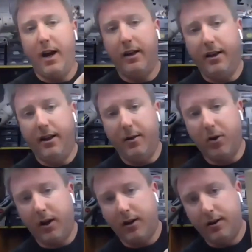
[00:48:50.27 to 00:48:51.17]
LED
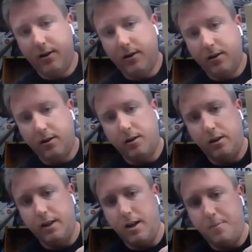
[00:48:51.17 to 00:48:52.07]
brick
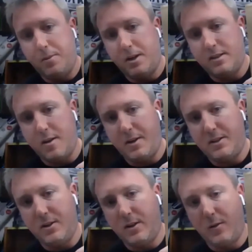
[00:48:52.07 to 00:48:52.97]
lit up because I have
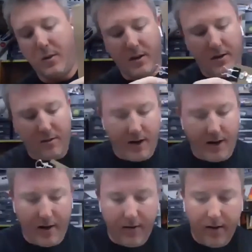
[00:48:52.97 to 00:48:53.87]
my circuit working right
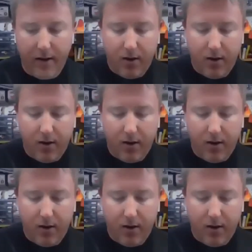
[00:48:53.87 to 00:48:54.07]
now.